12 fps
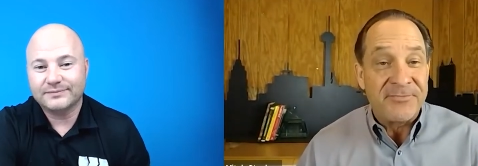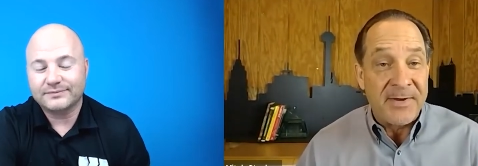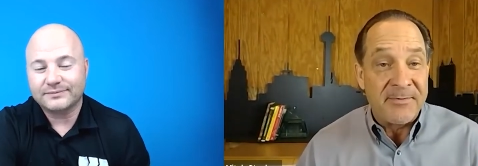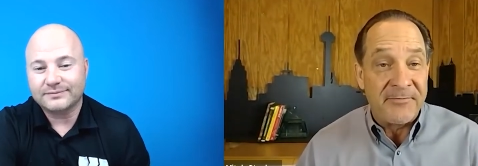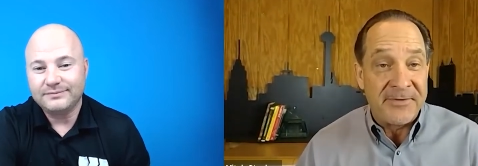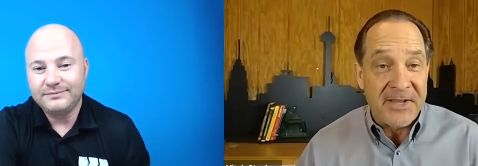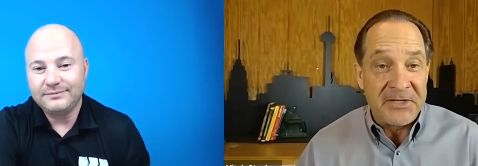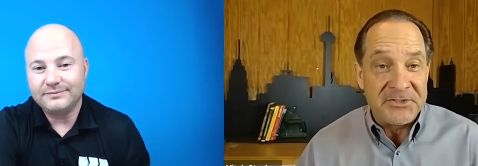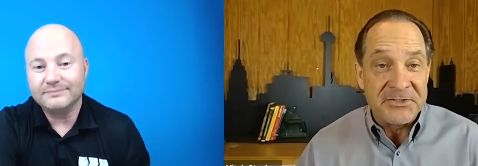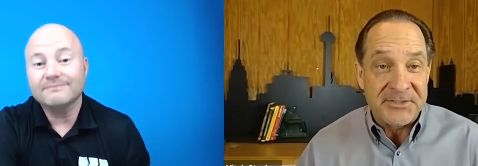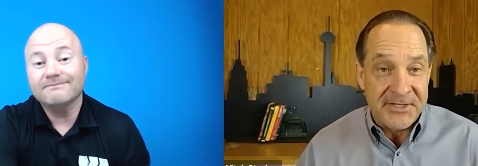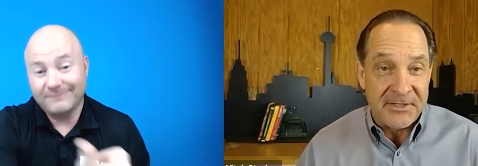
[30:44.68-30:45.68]

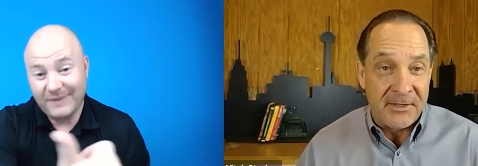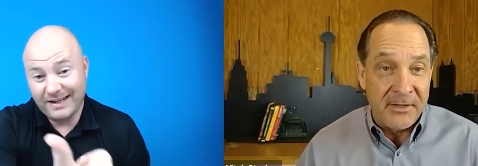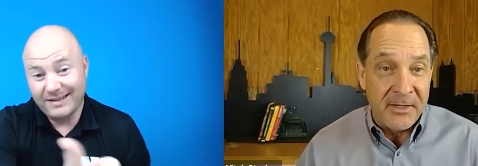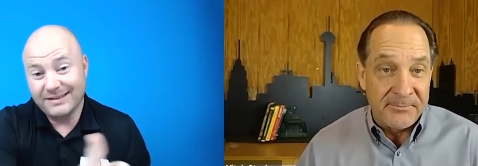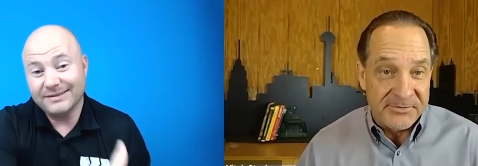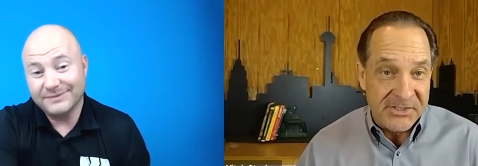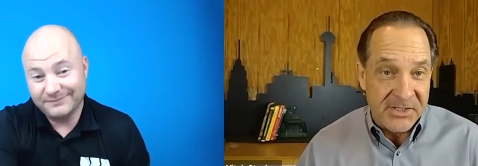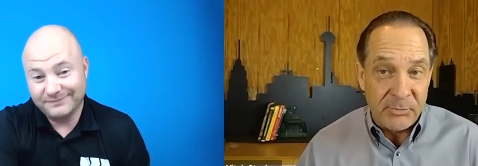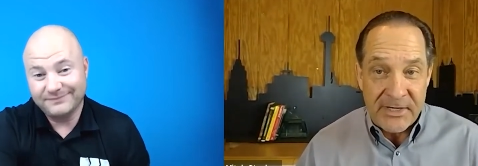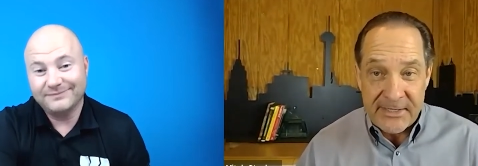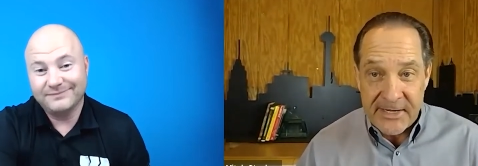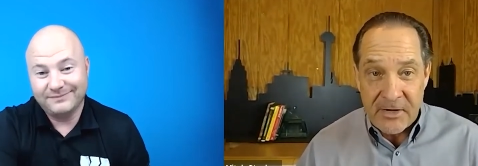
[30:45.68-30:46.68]
Speaker 1: ramifications are getting a lump sum
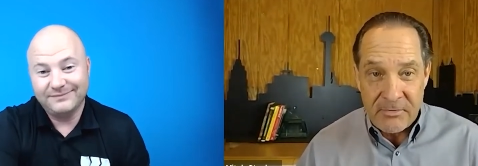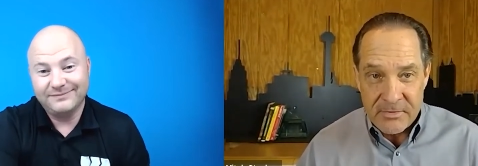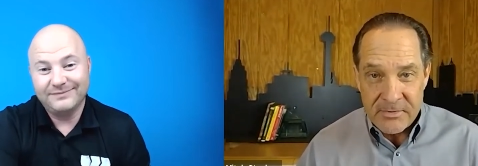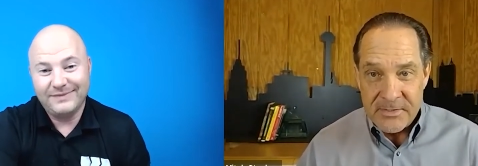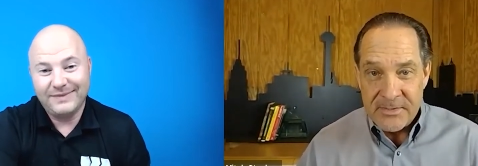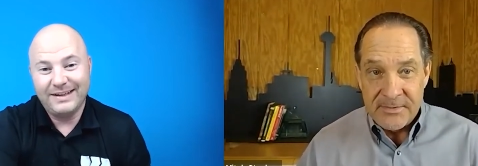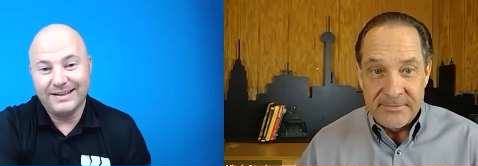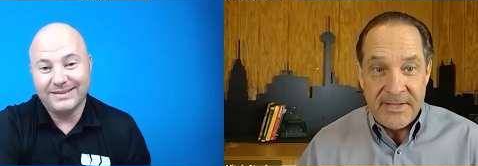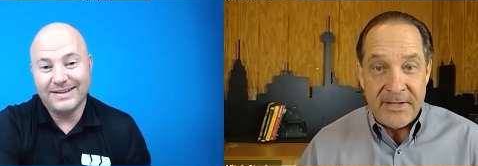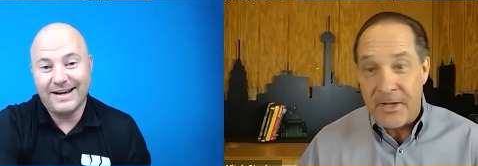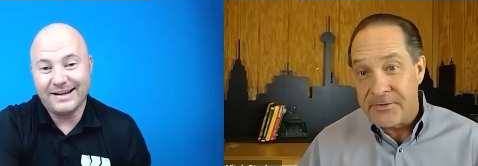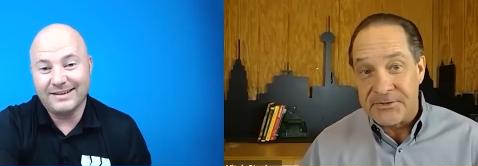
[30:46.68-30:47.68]
right now.
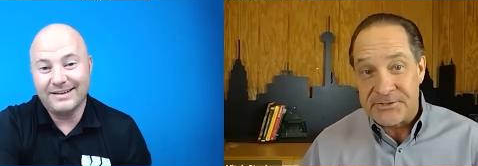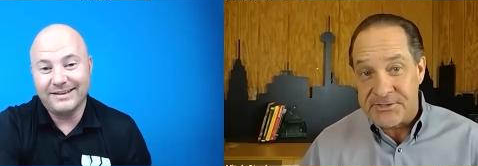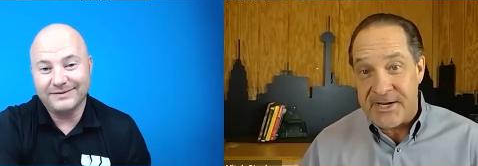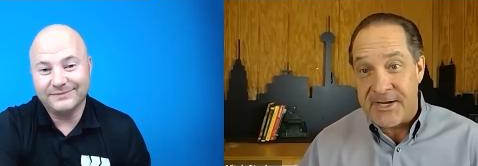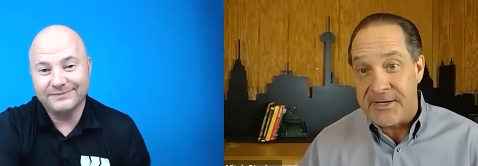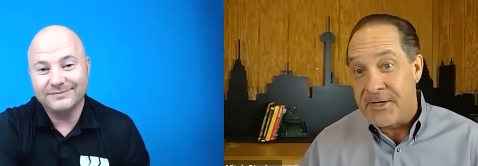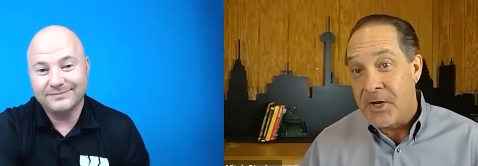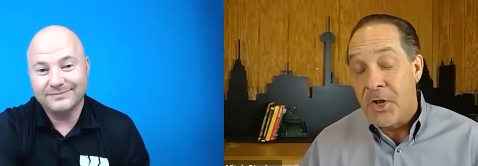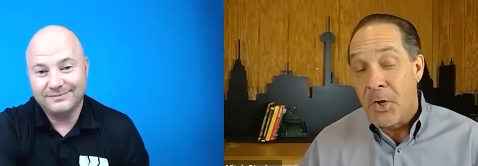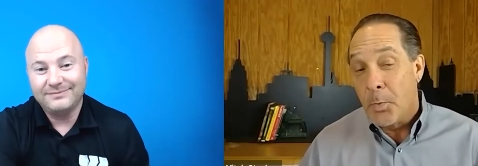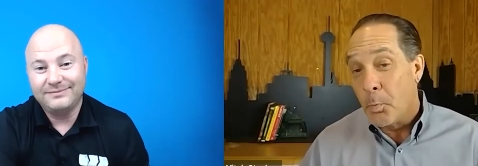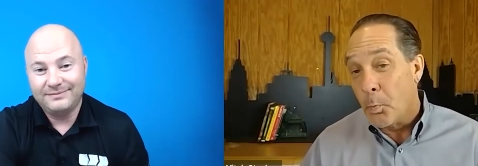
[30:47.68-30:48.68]
They understand
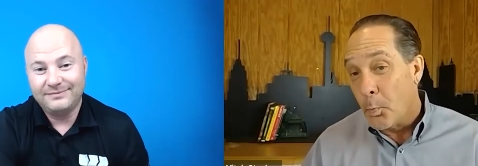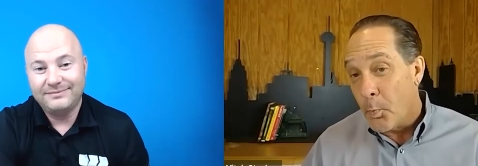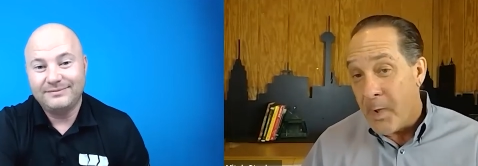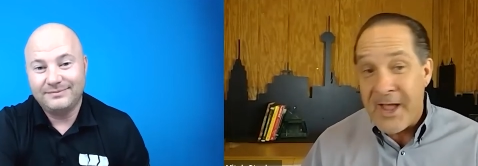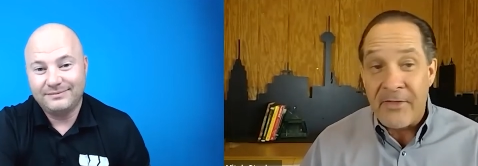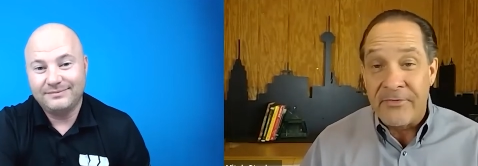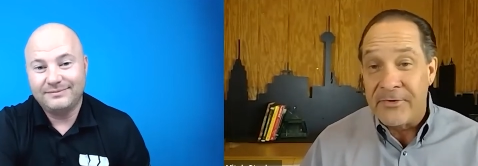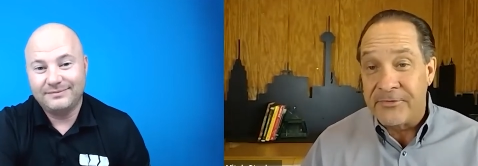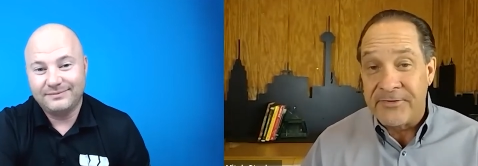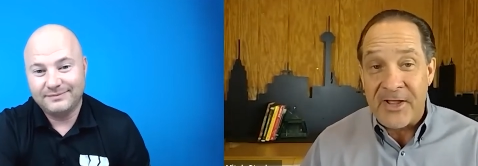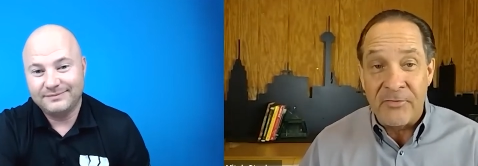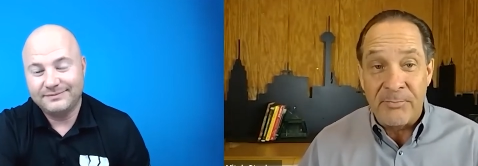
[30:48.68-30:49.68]
how your
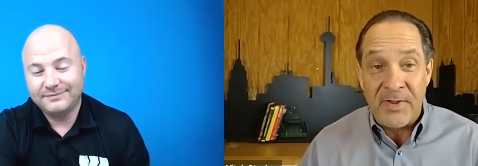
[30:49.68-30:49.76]
down